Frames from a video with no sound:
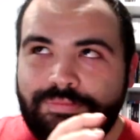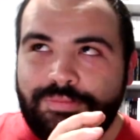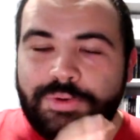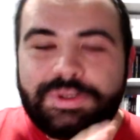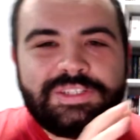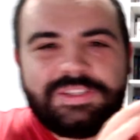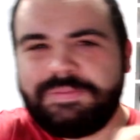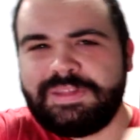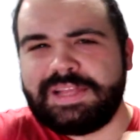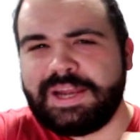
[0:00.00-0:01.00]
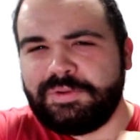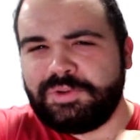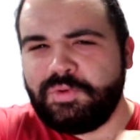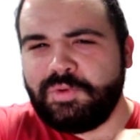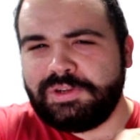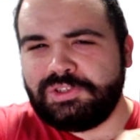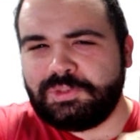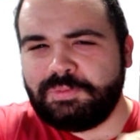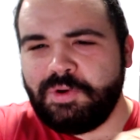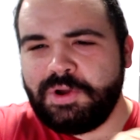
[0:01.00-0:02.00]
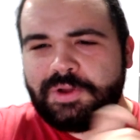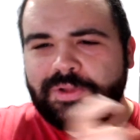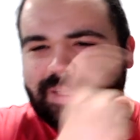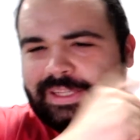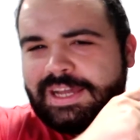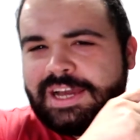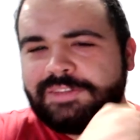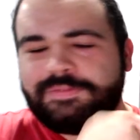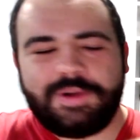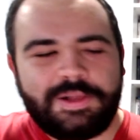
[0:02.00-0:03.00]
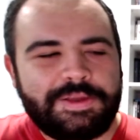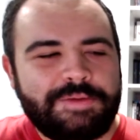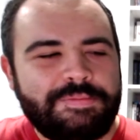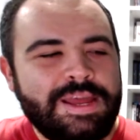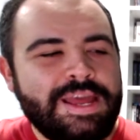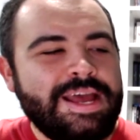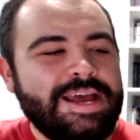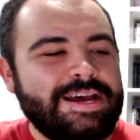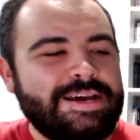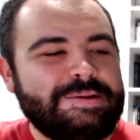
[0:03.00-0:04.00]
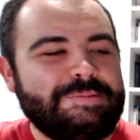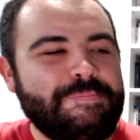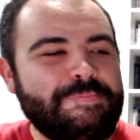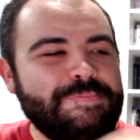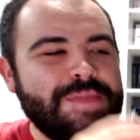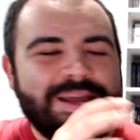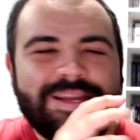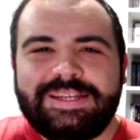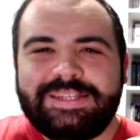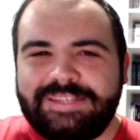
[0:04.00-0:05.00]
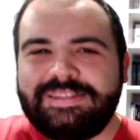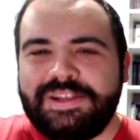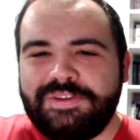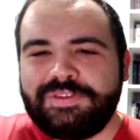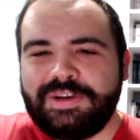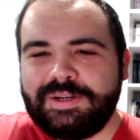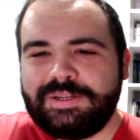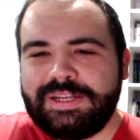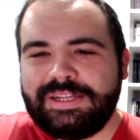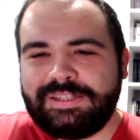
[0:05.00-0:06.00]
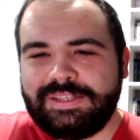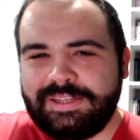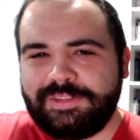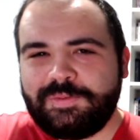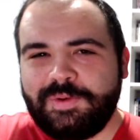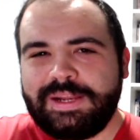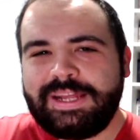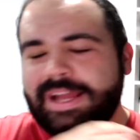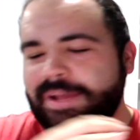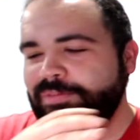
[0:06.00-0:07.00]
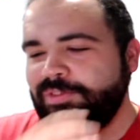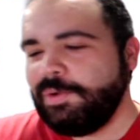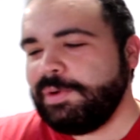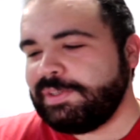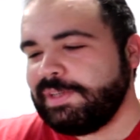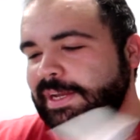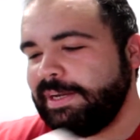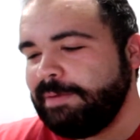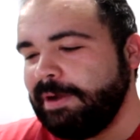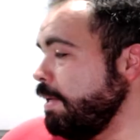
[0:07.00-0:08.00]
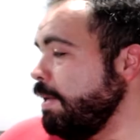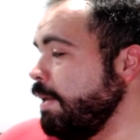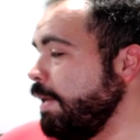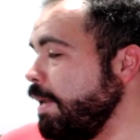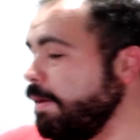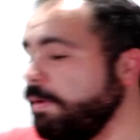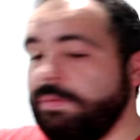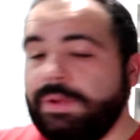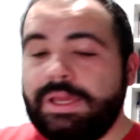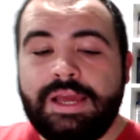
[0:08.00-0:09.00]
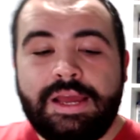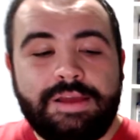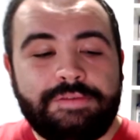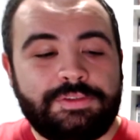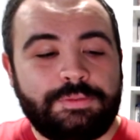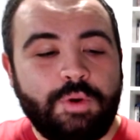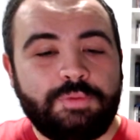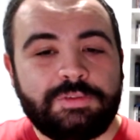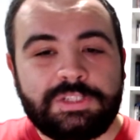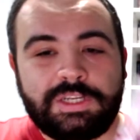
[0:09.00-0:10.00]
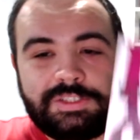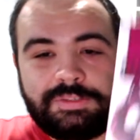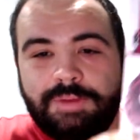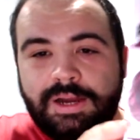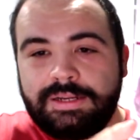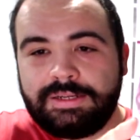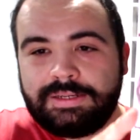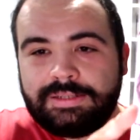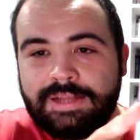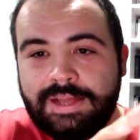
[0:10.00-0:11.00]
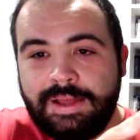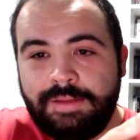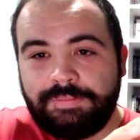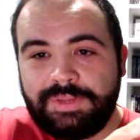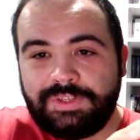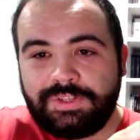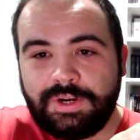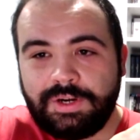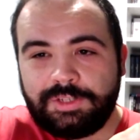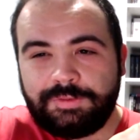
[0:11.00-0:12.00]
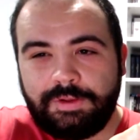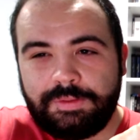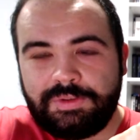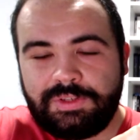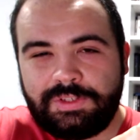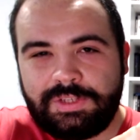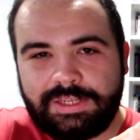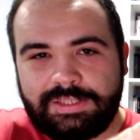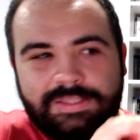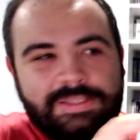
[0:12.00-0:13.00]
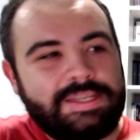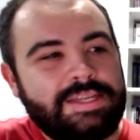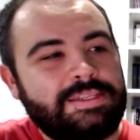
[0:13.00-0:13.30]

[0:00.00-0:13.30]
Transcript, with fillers: doing something that I don't want to spoil in the last volume. Uh, it continues on into this one, and I'm so excited about it. Here we have some oversized manga, Beastars Volume 6.